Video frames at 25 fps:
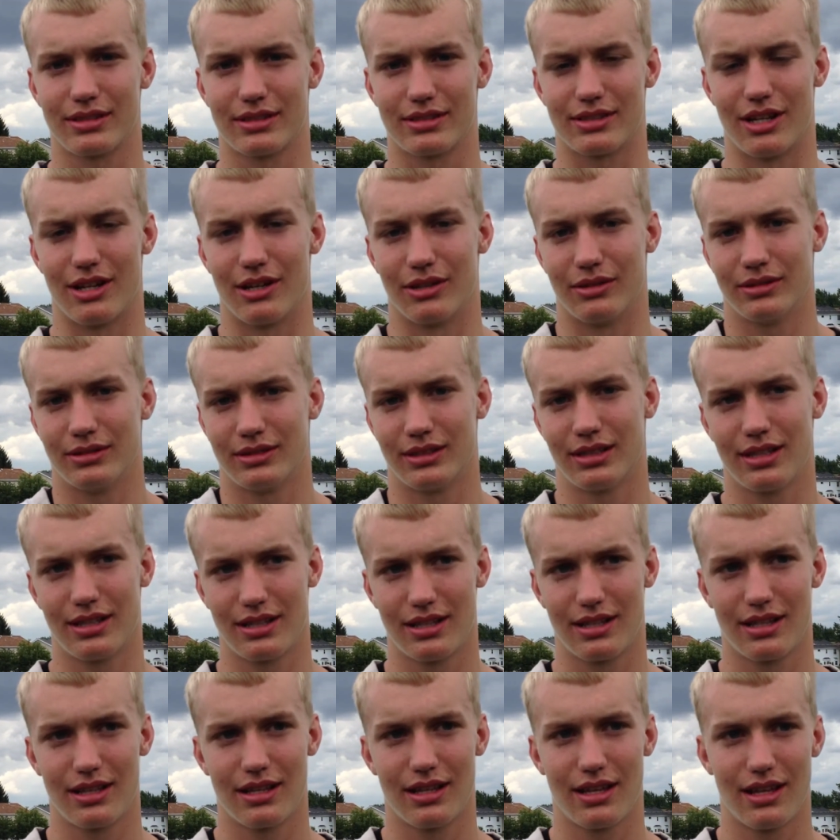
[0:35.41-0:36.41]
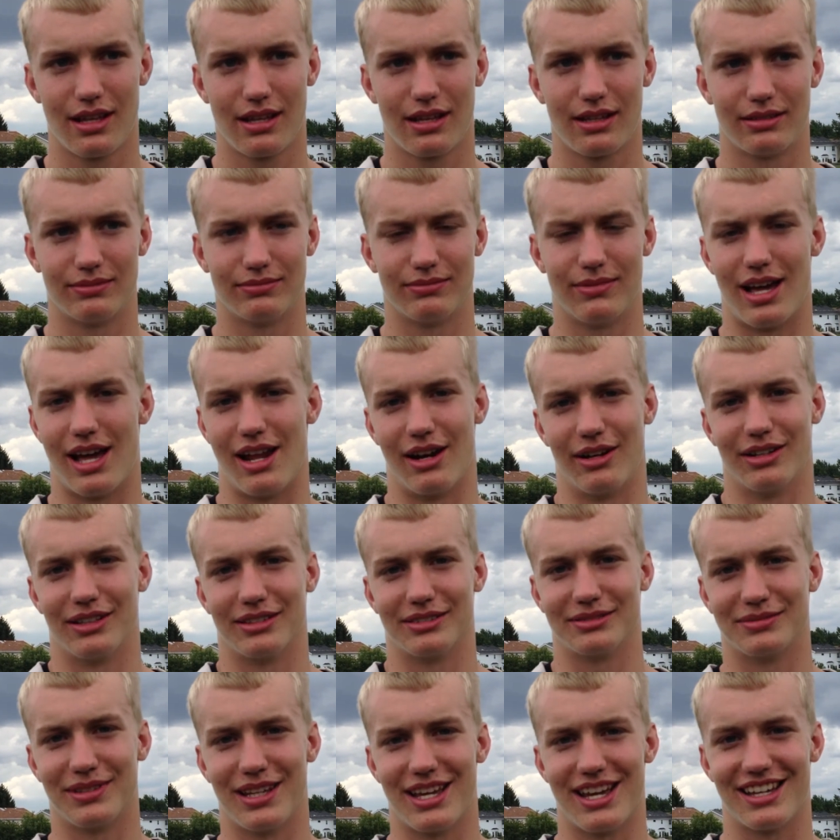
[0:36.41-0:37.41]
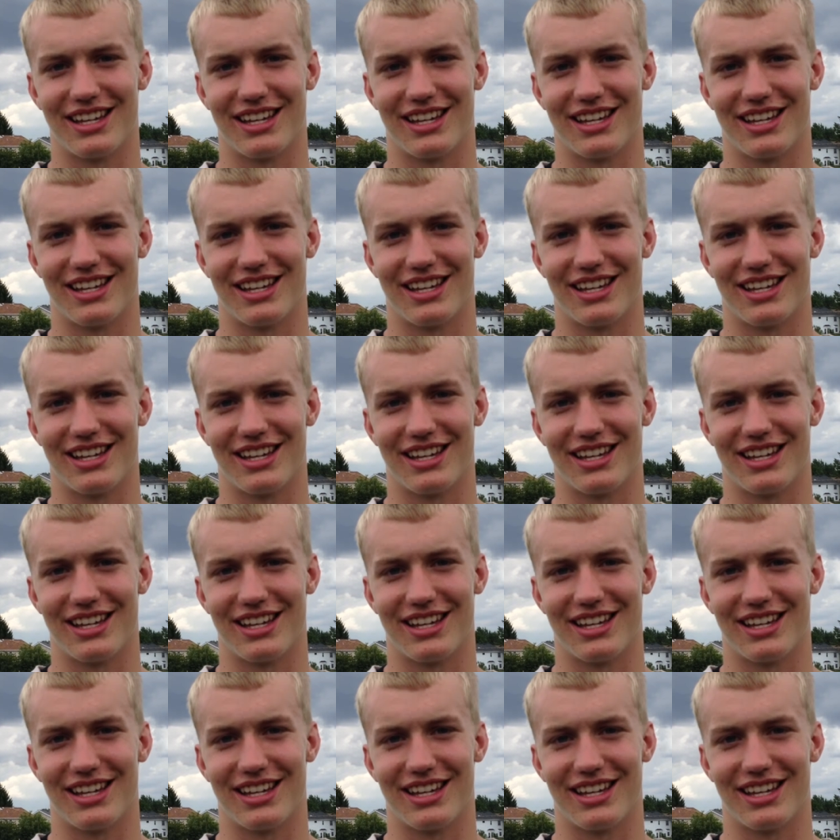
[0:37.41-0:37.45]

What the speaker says: So, I don't know. Yeah.